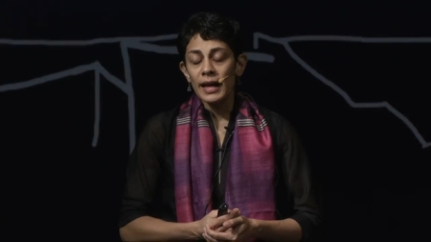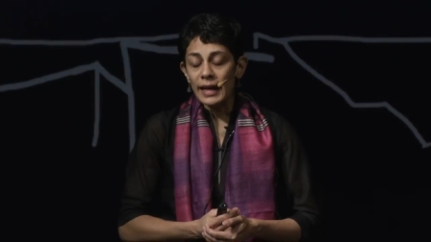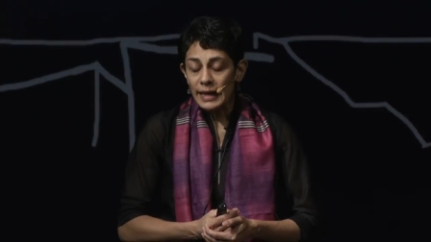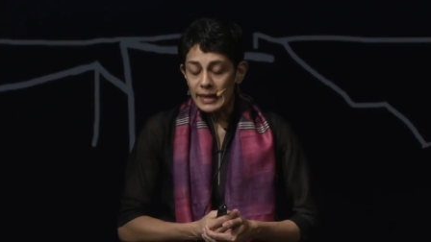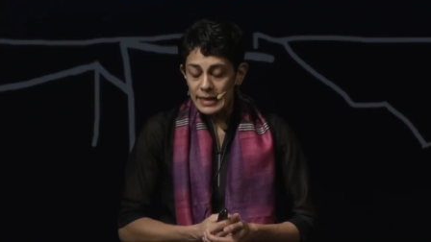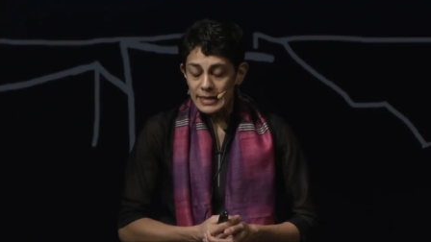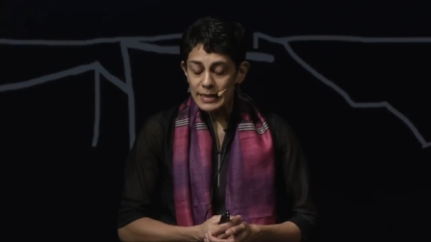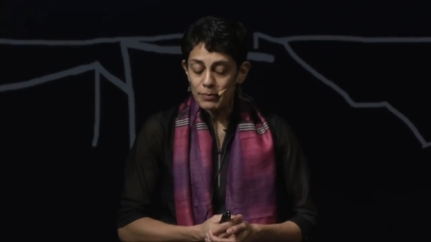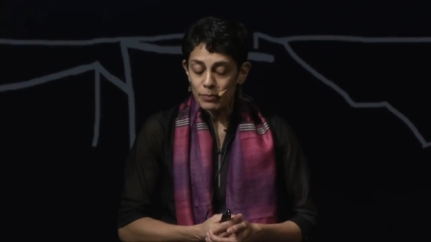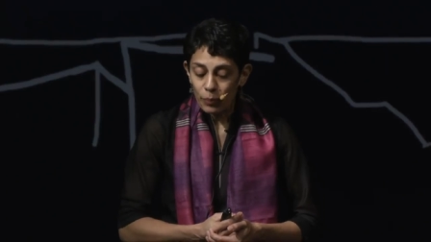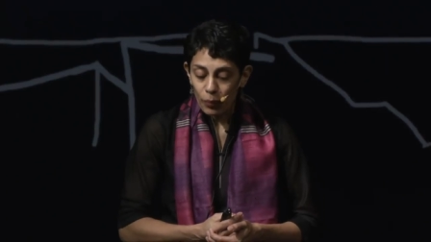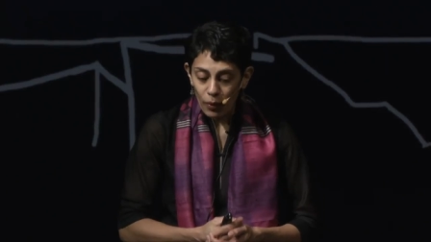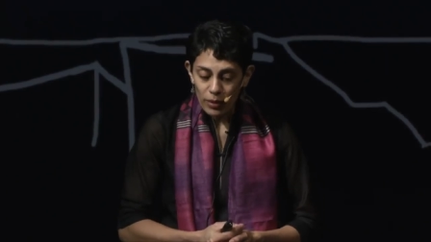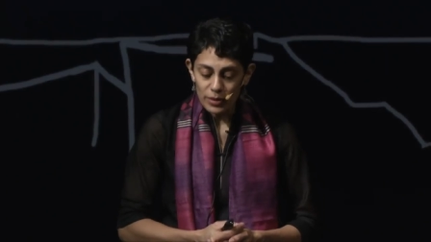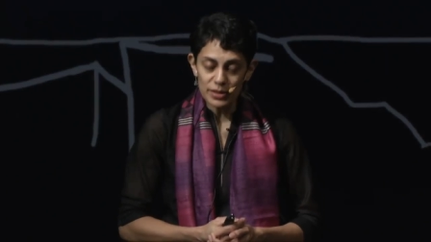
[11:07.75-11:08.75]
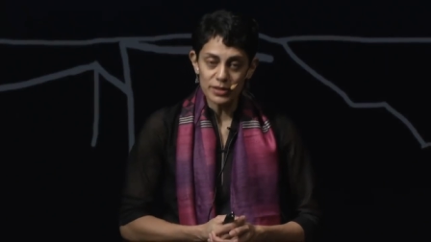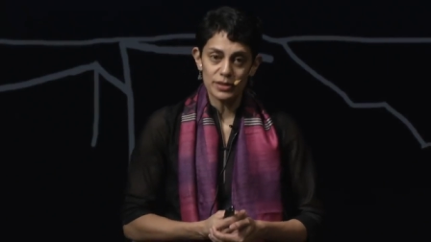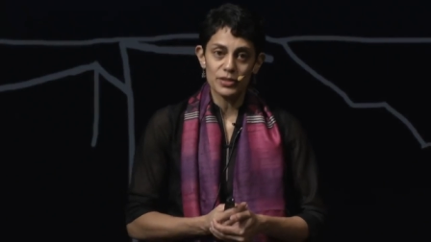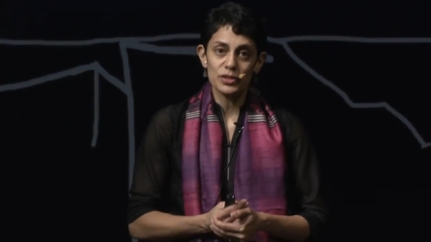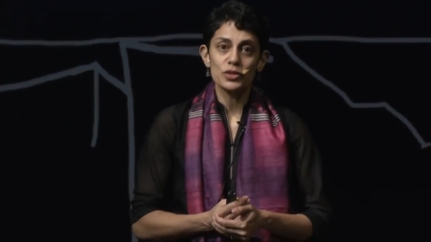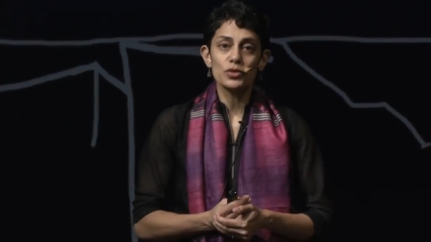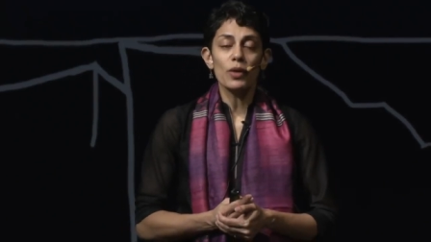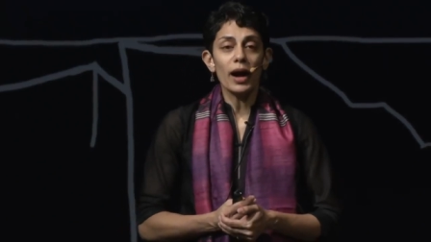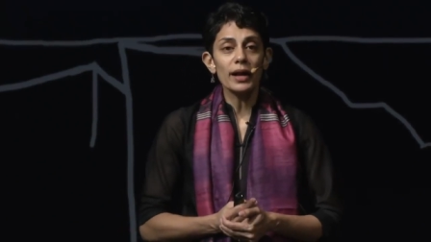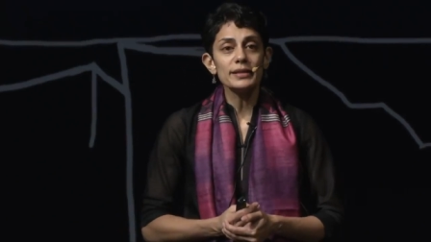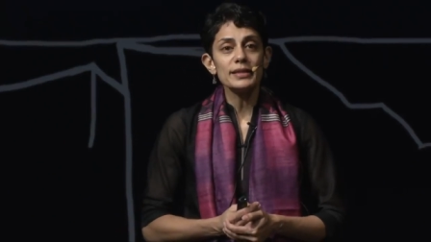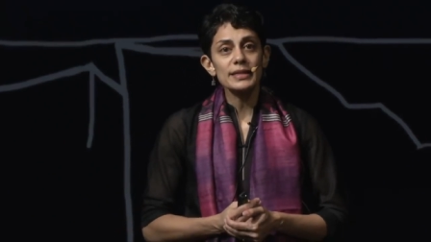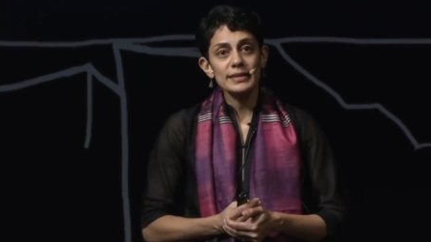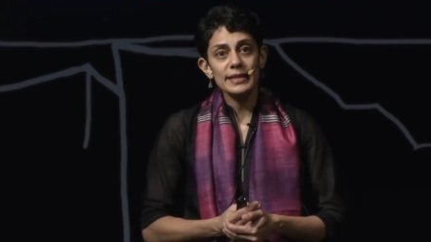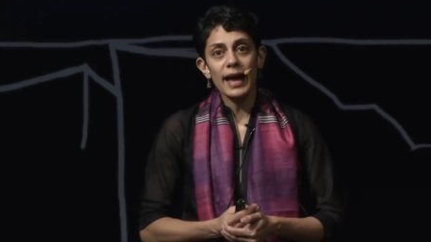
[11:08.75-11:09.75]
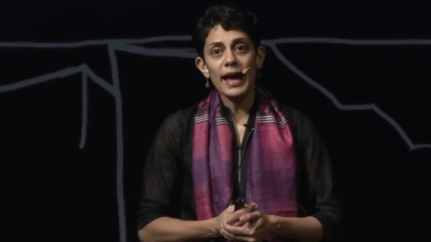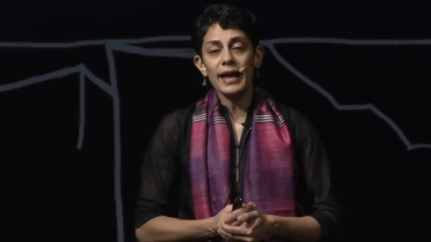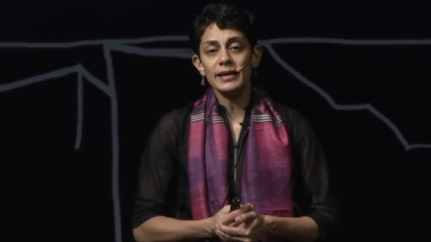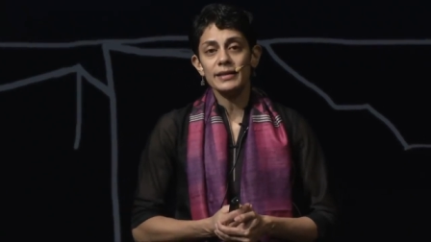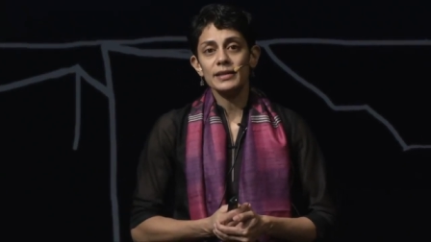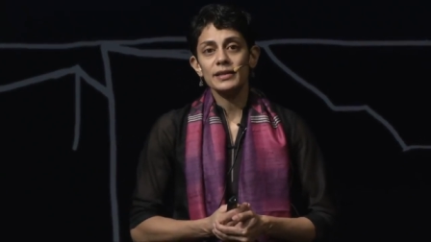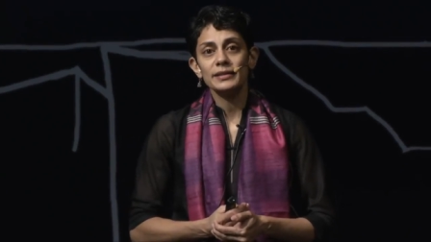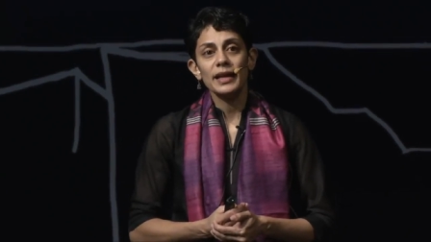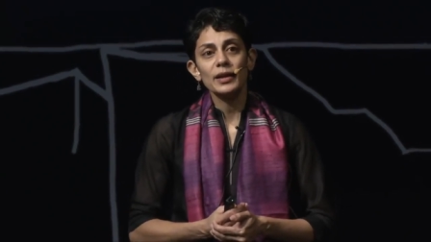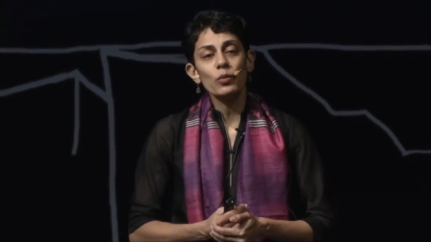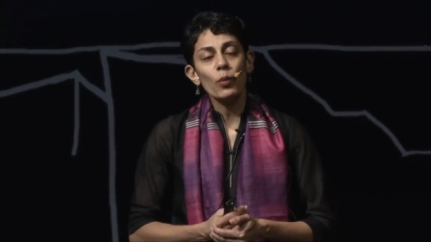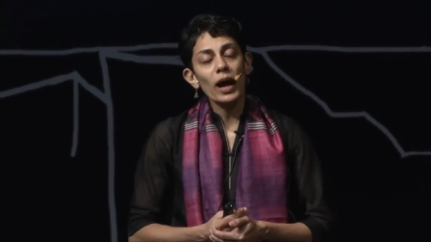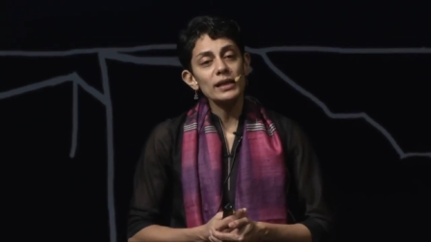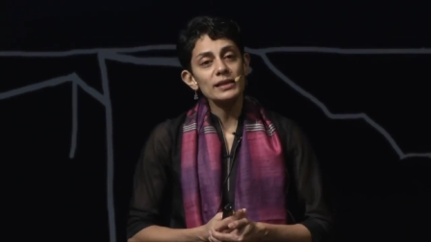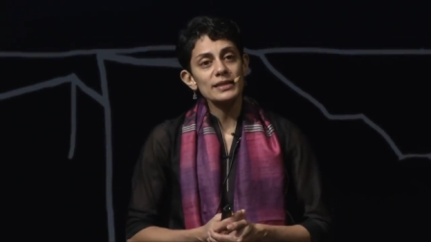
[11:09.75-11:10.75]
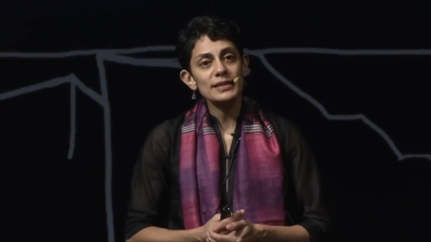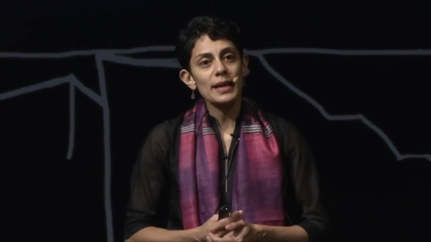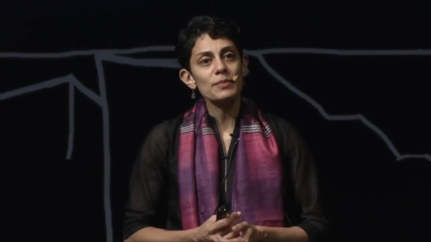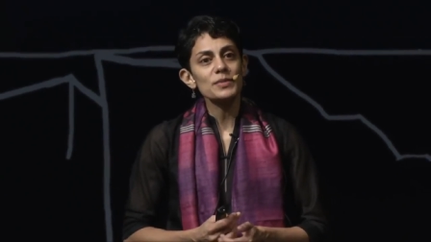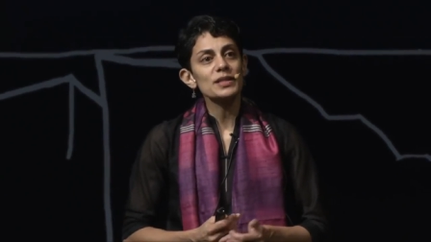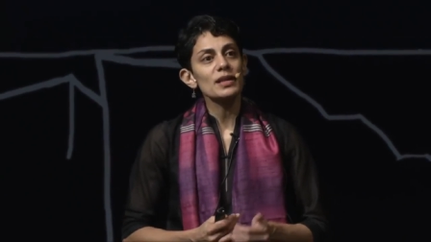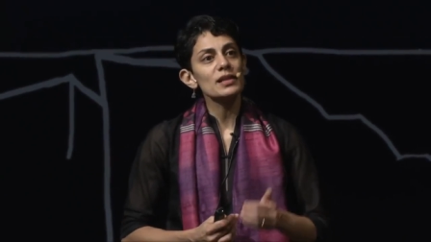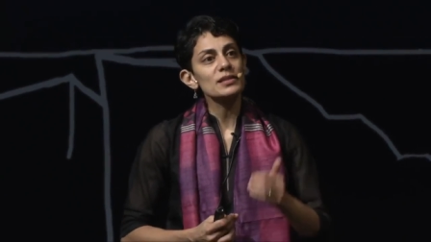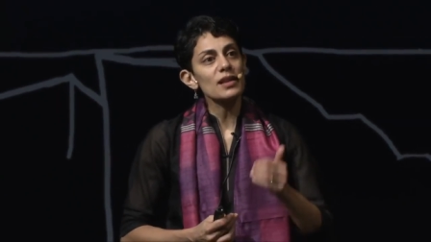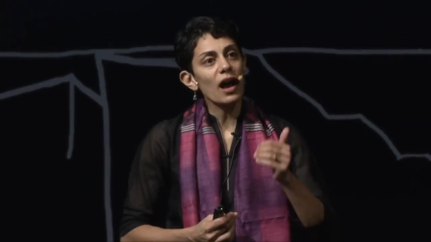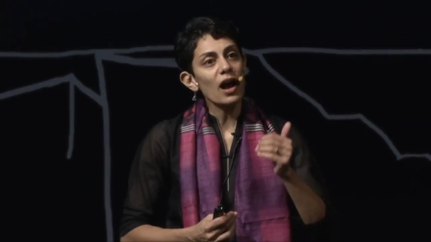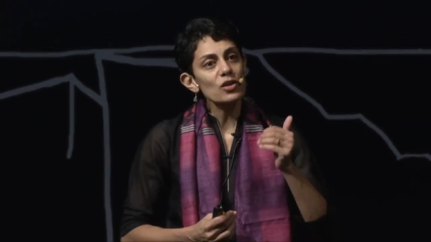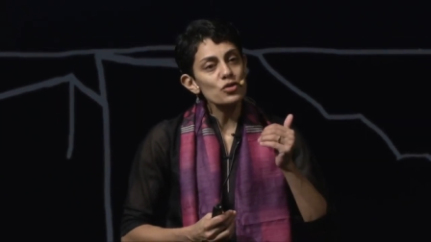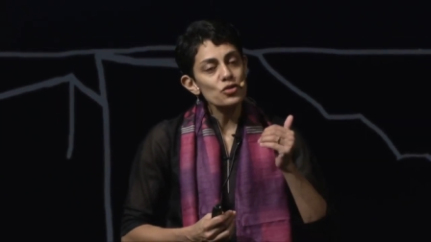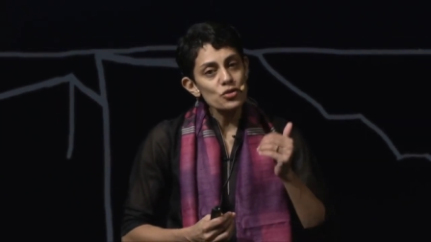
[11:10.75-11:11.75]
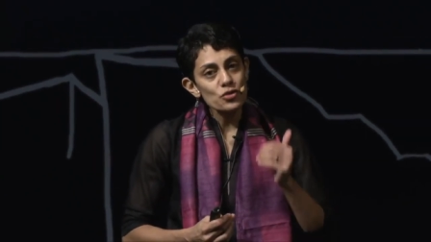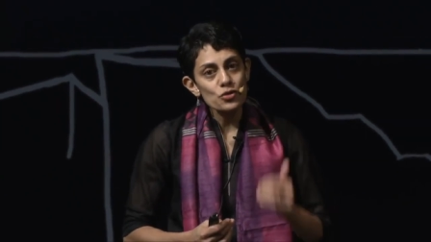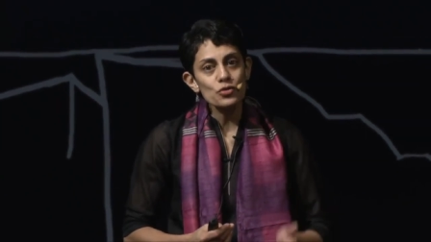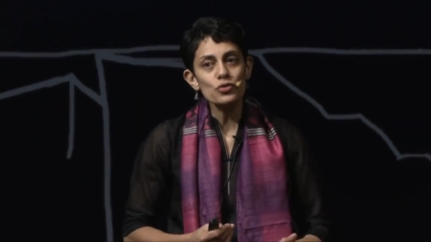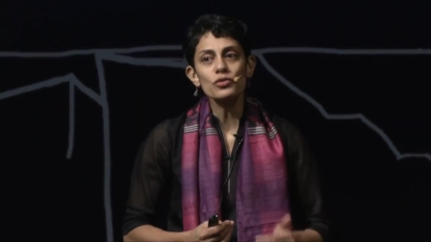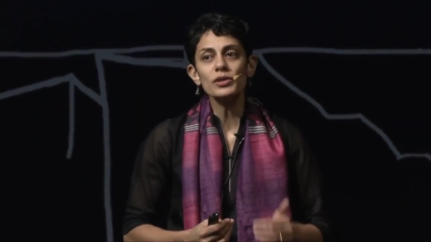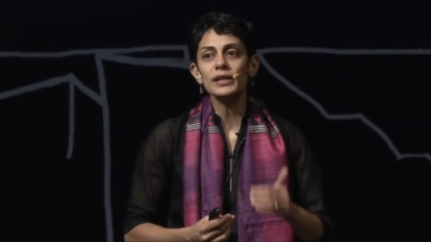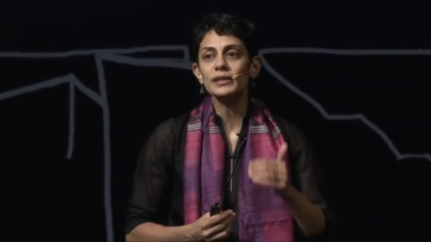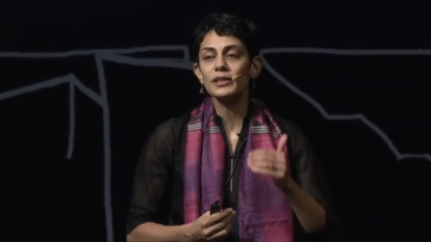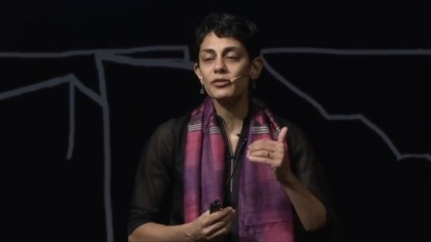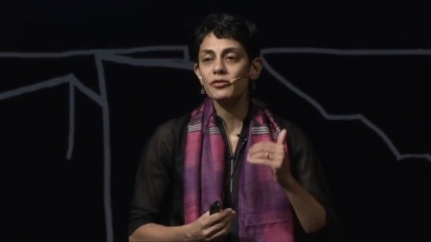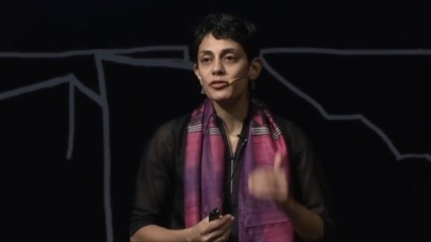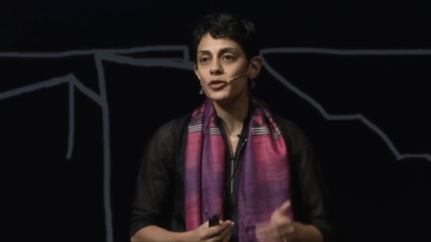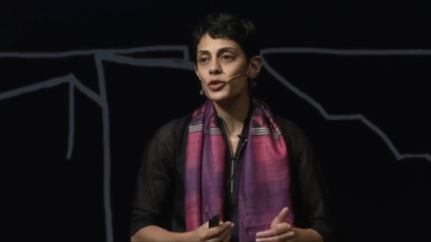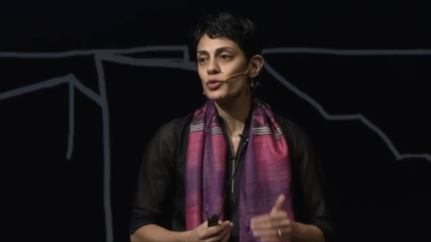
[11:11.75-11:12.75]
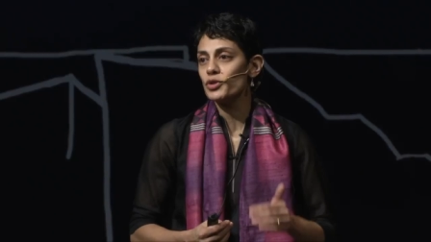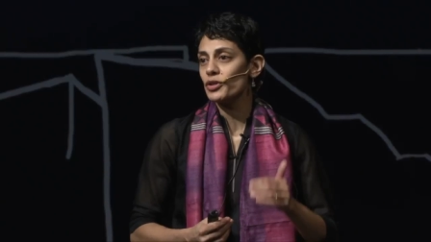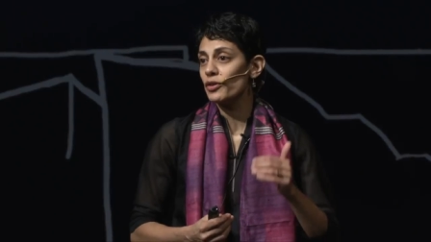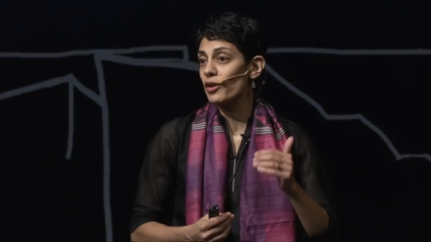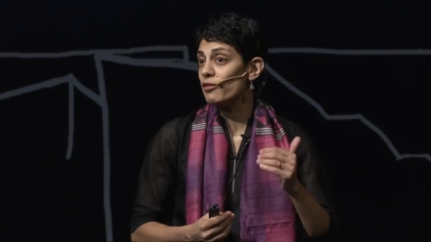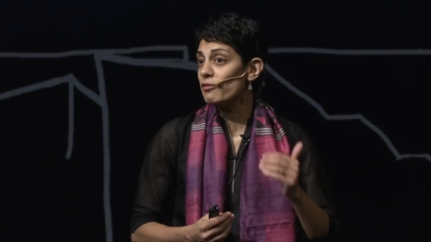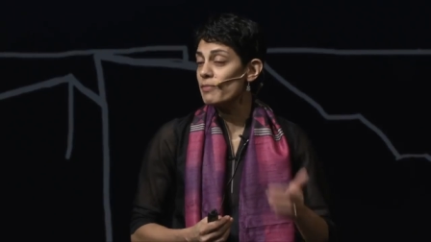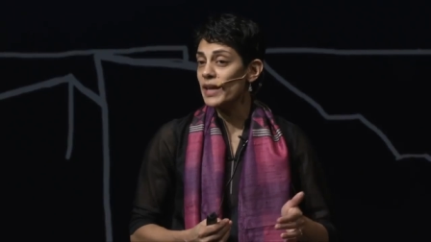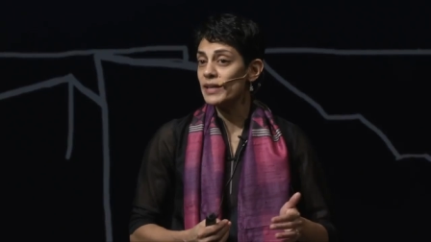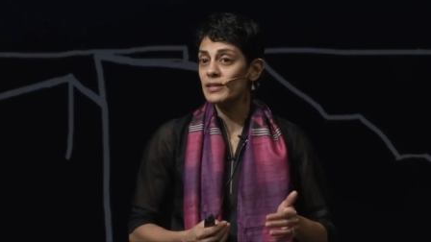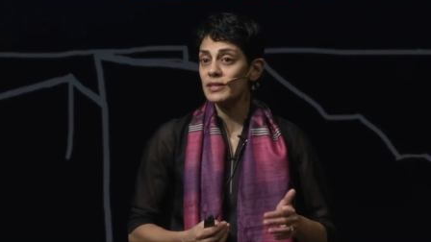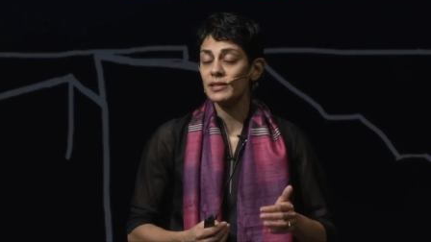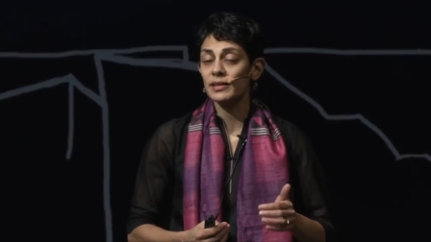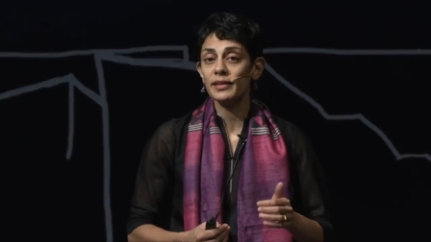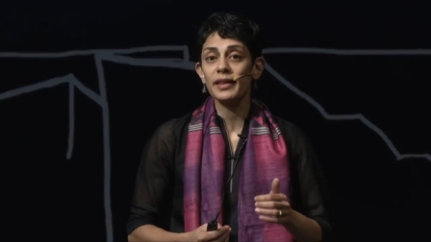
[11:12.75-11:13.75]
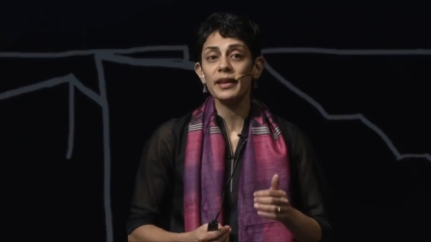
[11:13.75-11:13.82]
It is important to understand that while stem cells are truly the future of medicine,